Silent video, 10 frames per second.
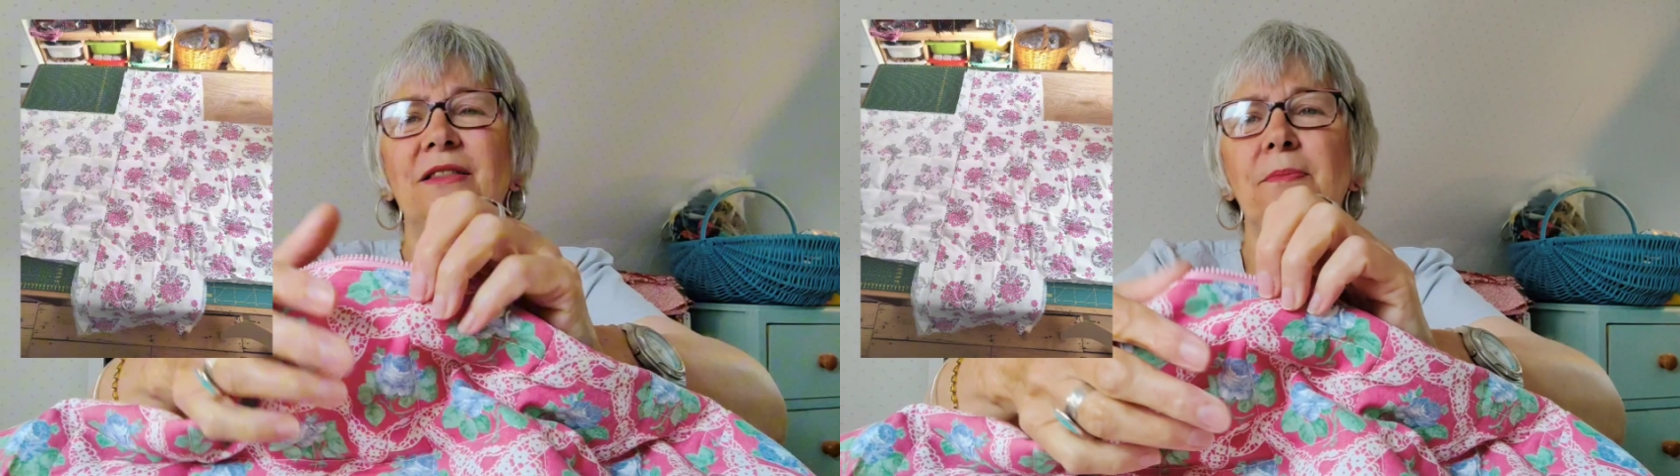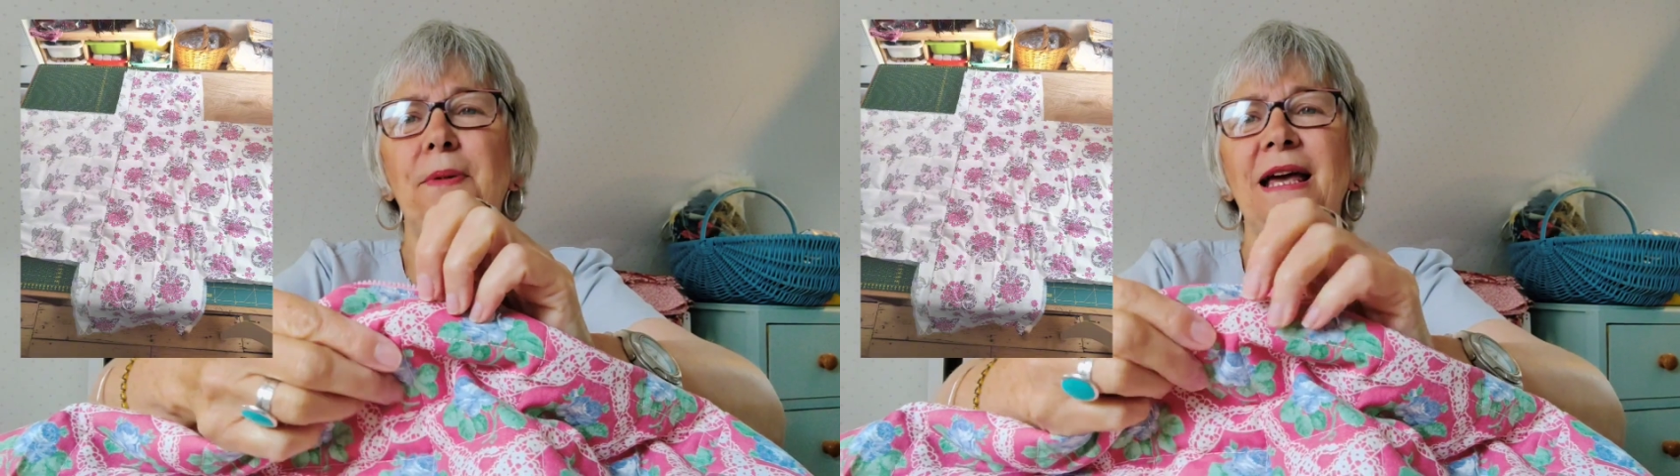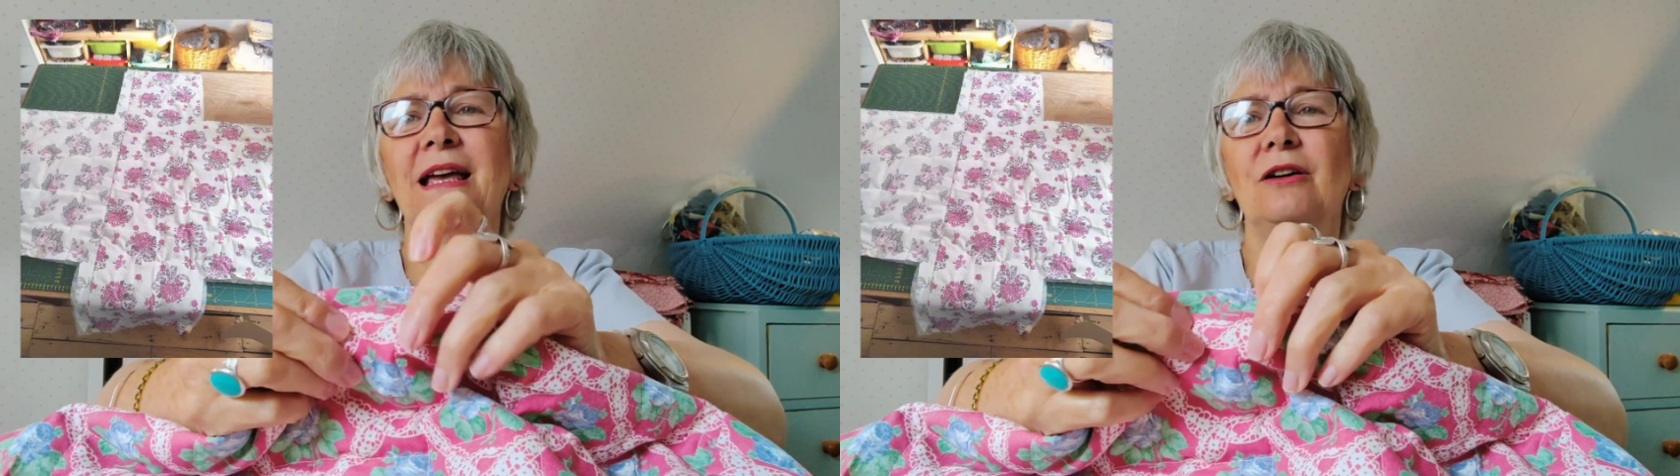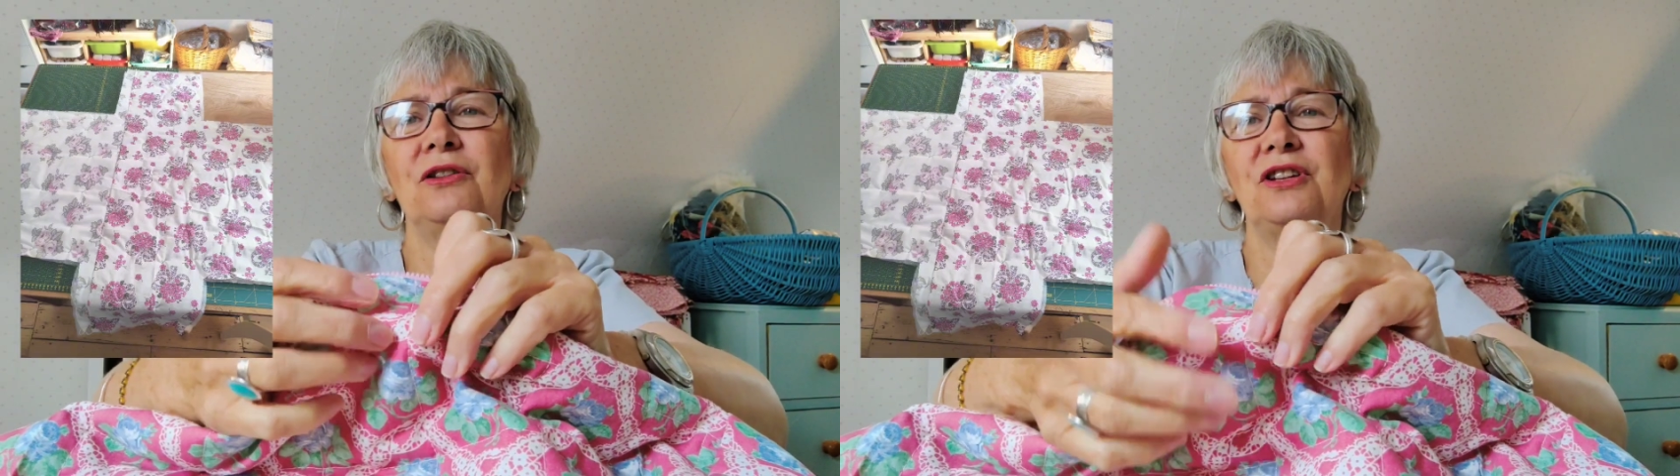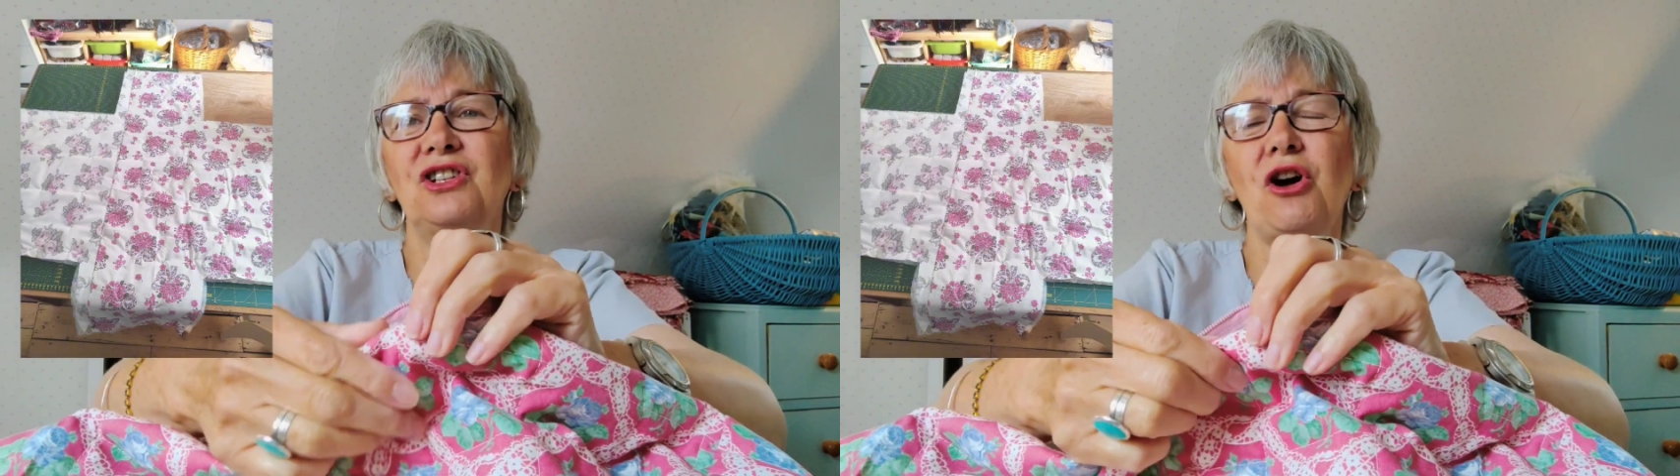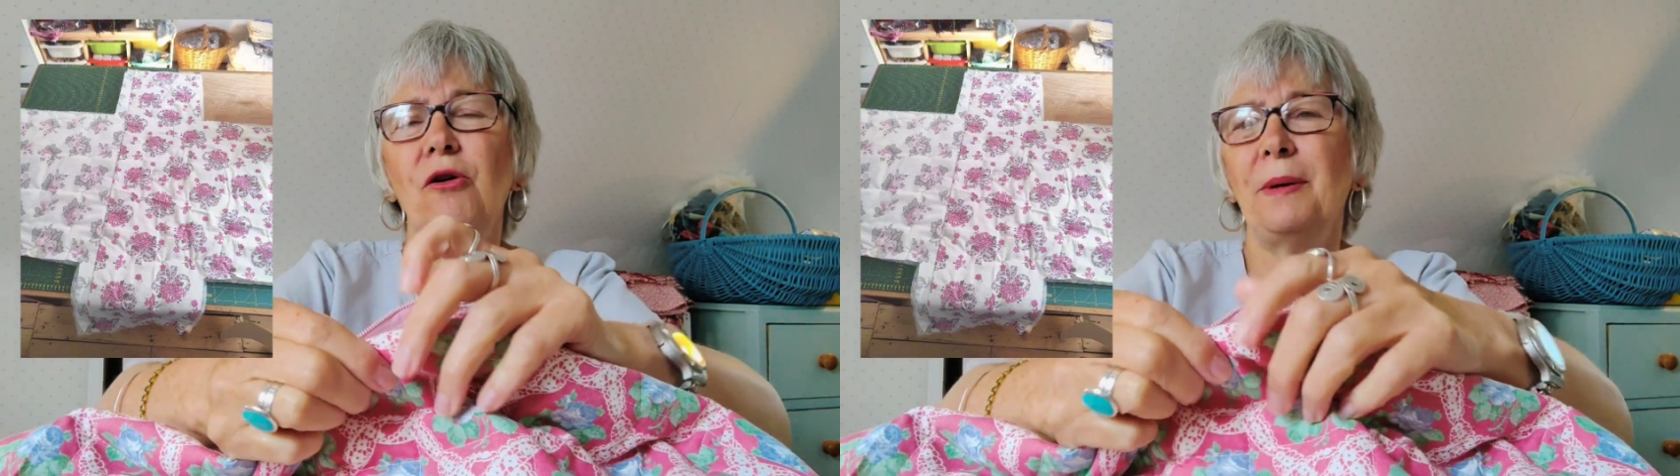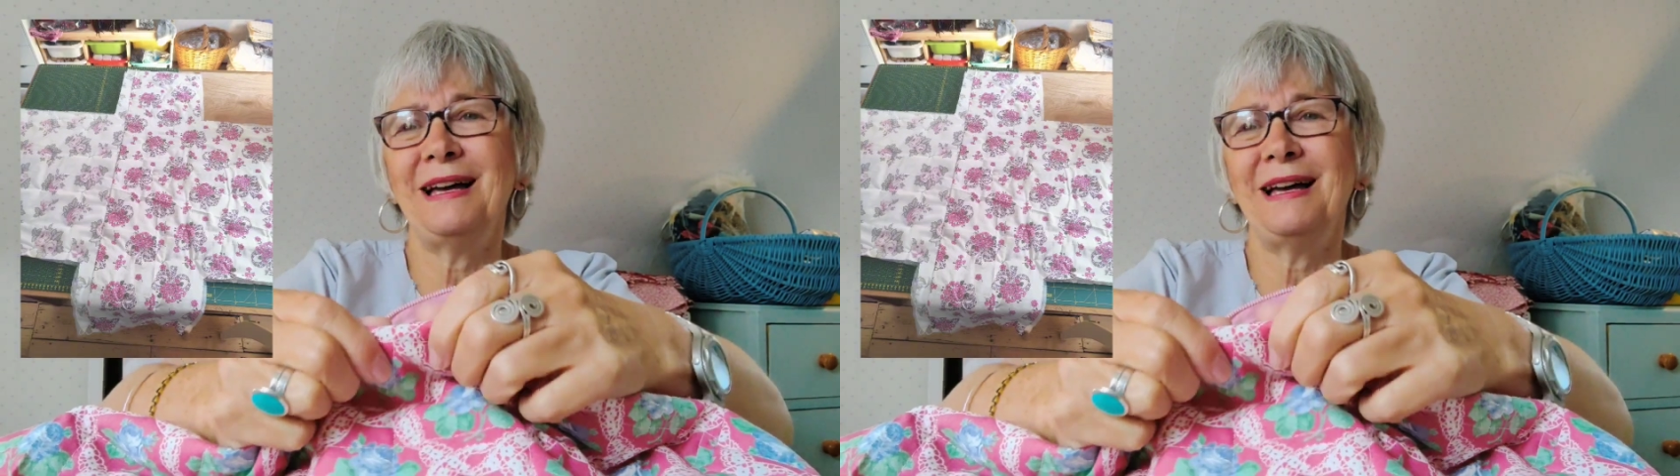the pink on the top,